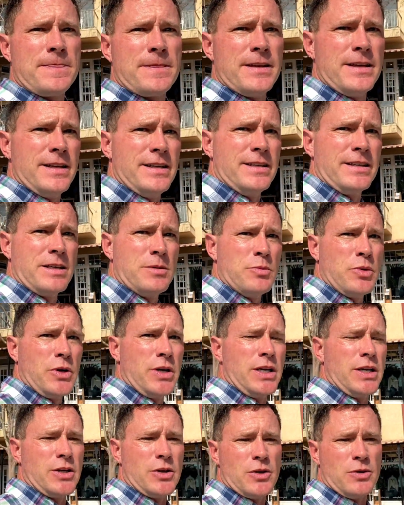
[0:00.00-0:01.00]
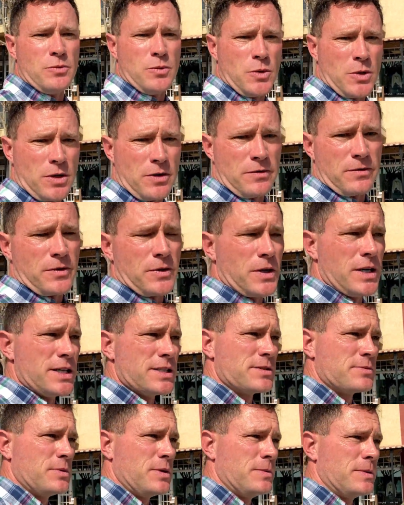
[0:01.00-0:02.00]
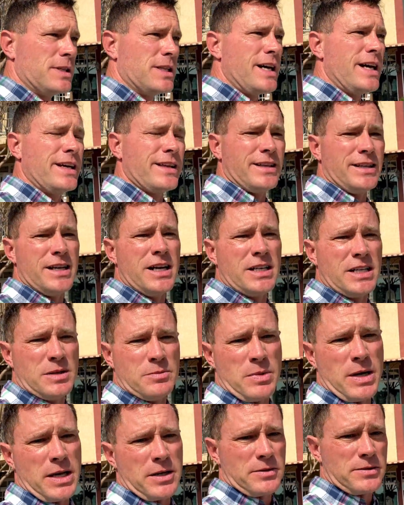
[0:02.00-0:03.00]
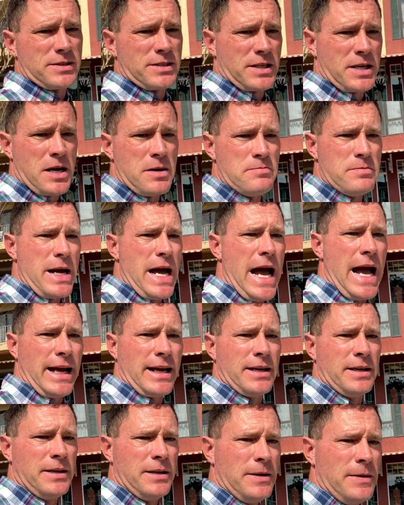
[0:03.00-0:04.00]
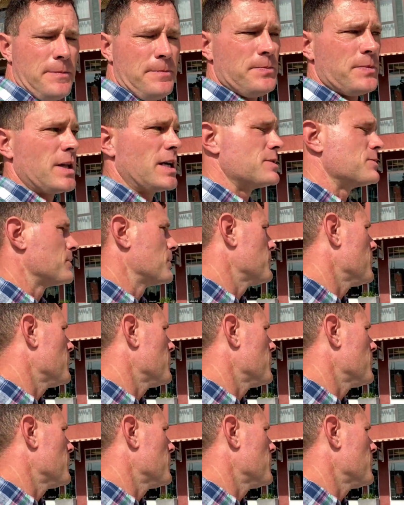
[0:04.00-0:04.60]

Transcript: and can put in a good word for us, we would like the onion petals to come back. As we